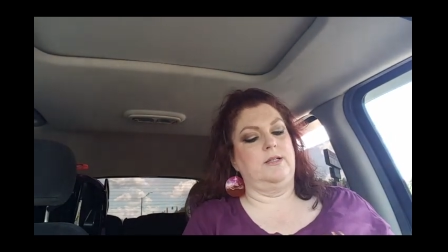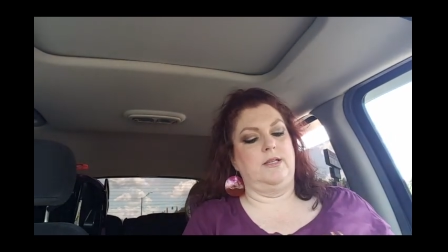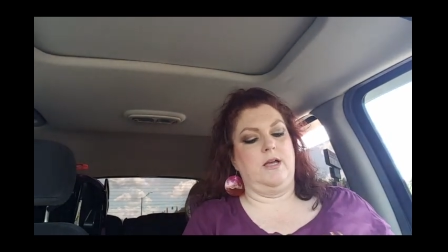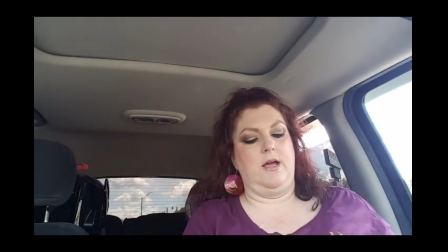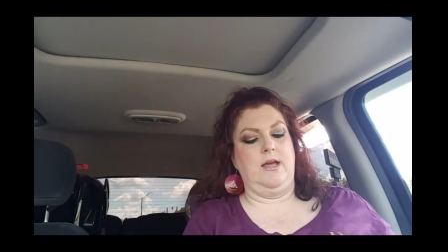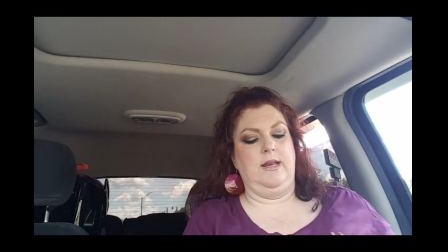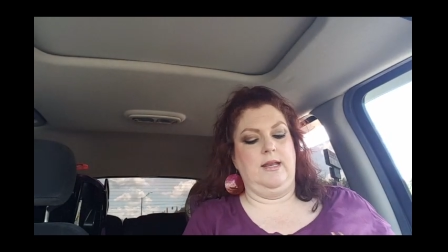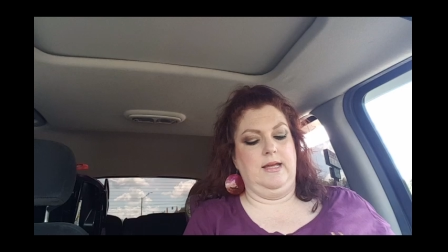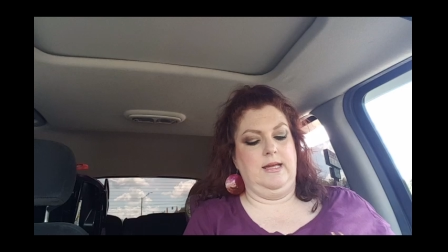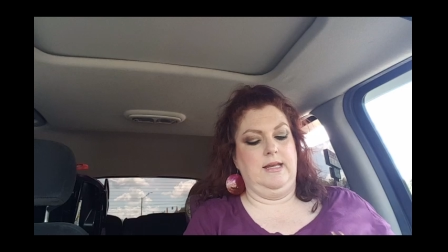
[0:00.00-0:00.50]

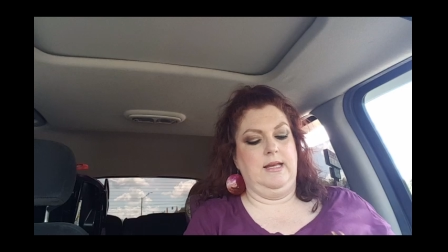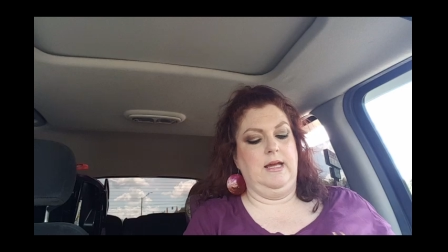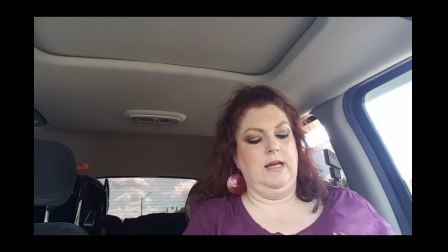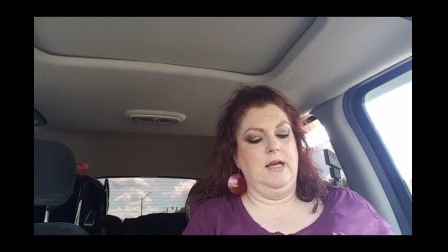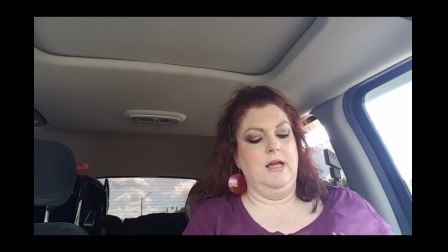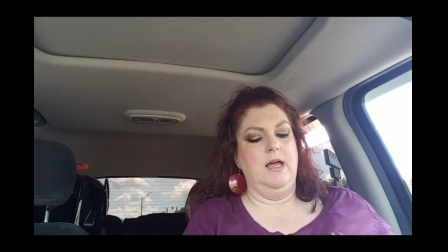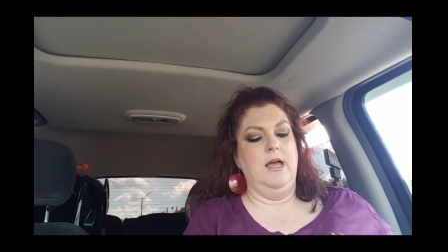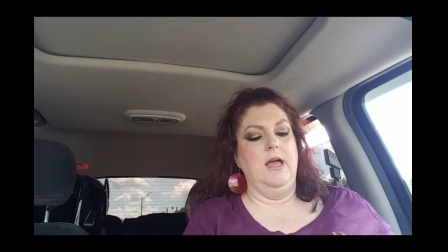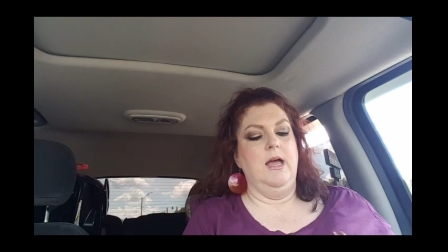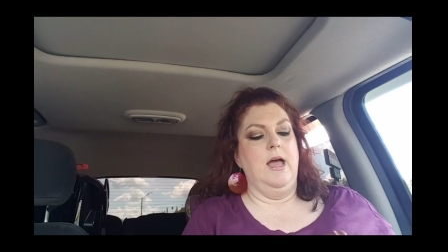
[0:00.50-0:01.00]
excited
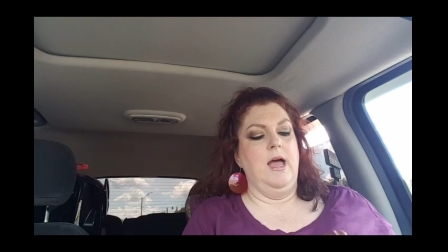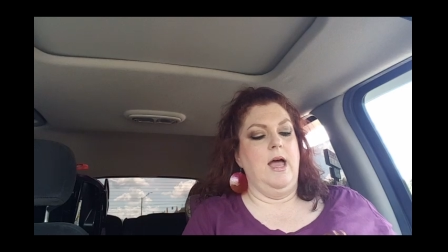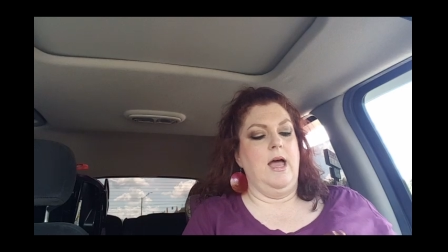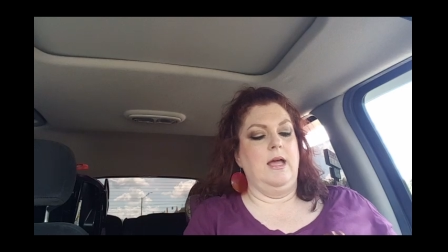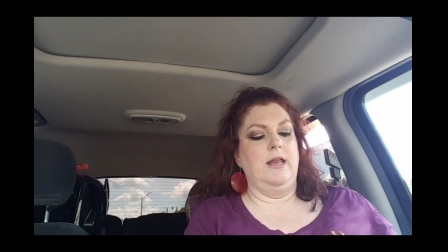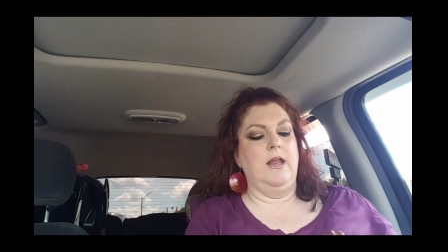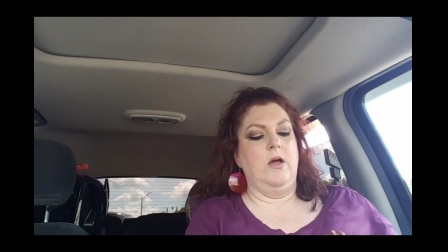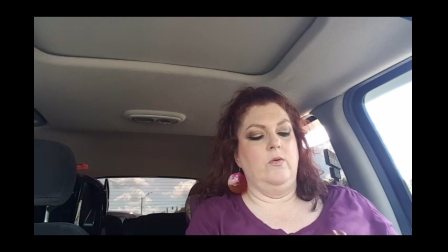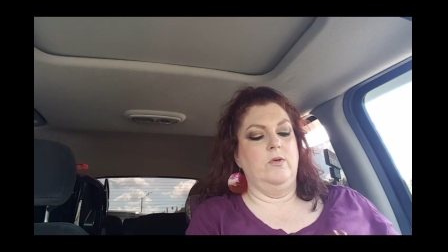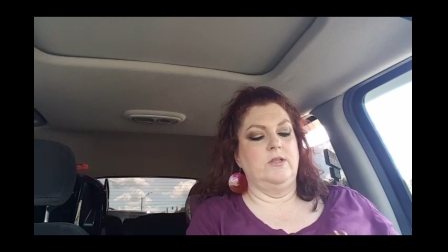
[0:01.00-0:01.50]

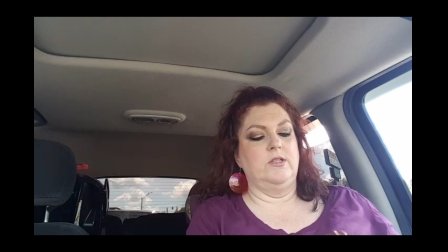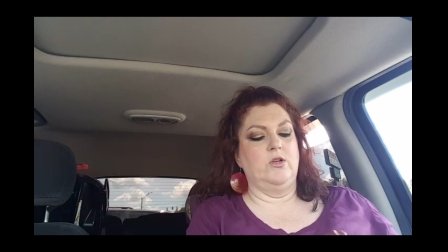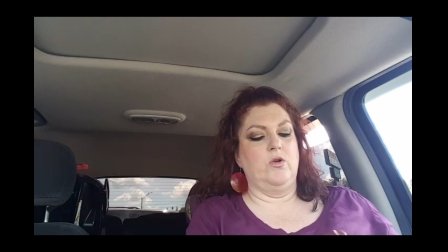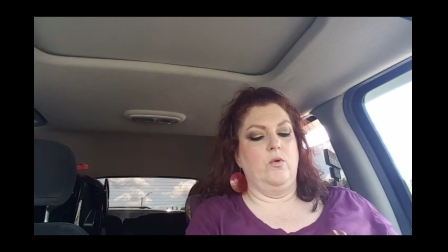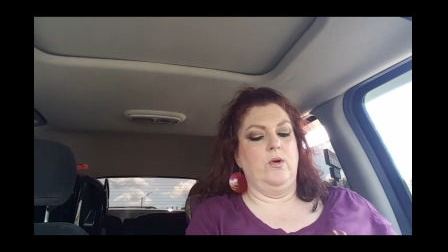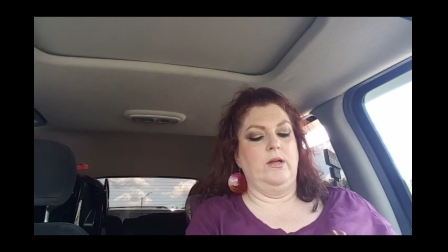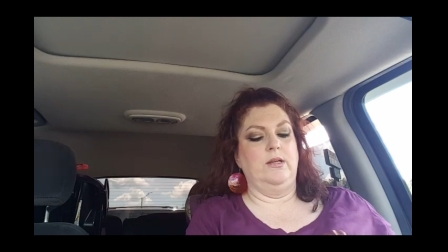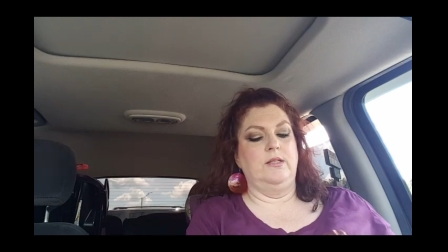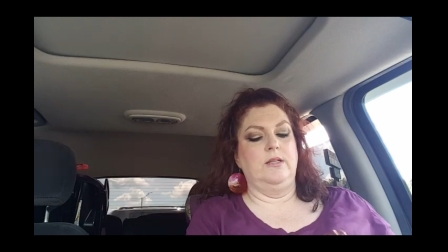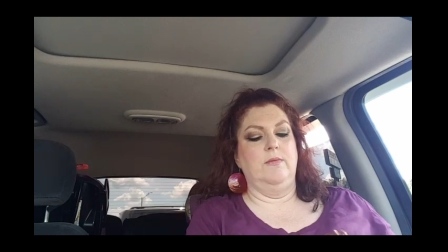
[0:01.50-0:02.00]
I know it's
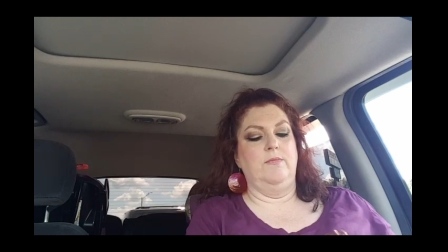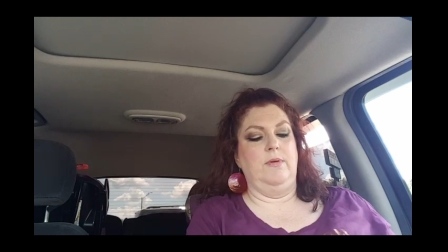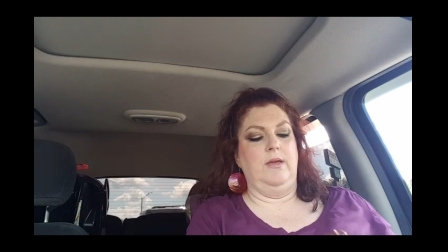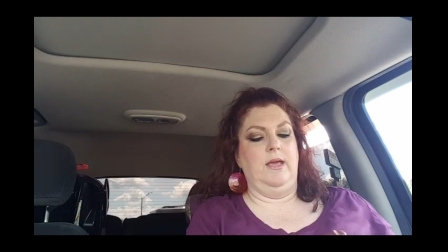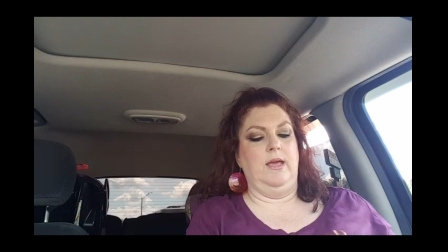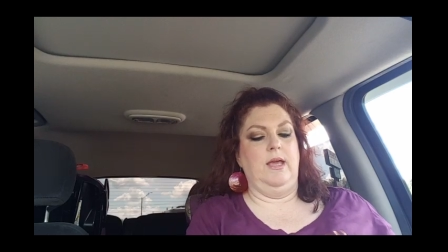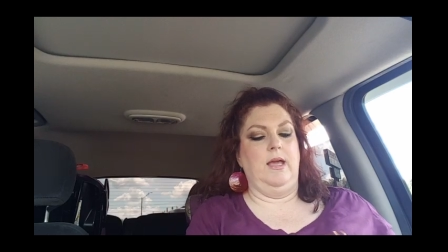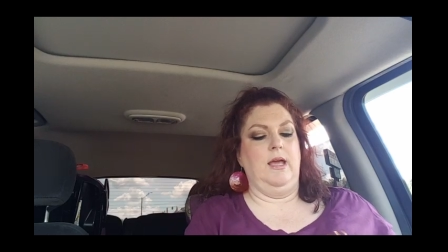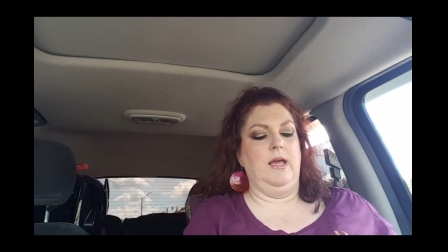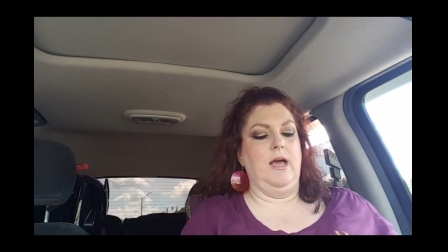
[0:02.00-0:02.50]
going to
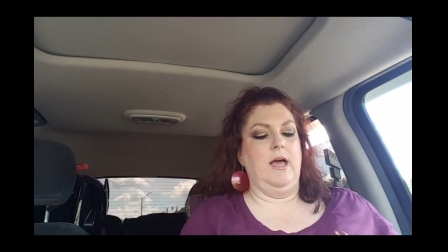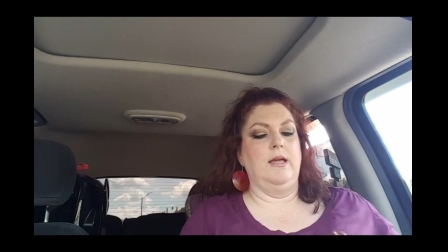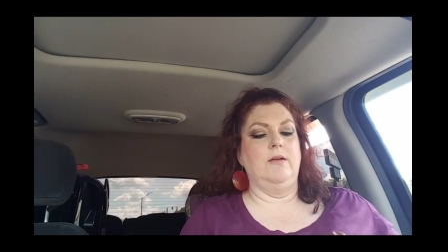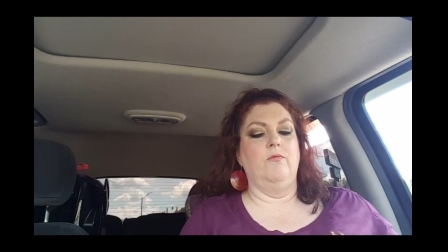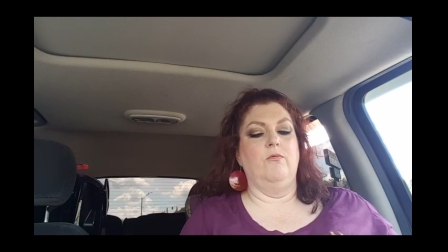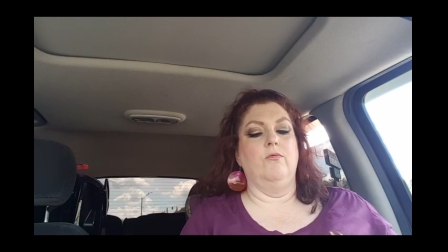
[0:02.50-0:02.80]
be a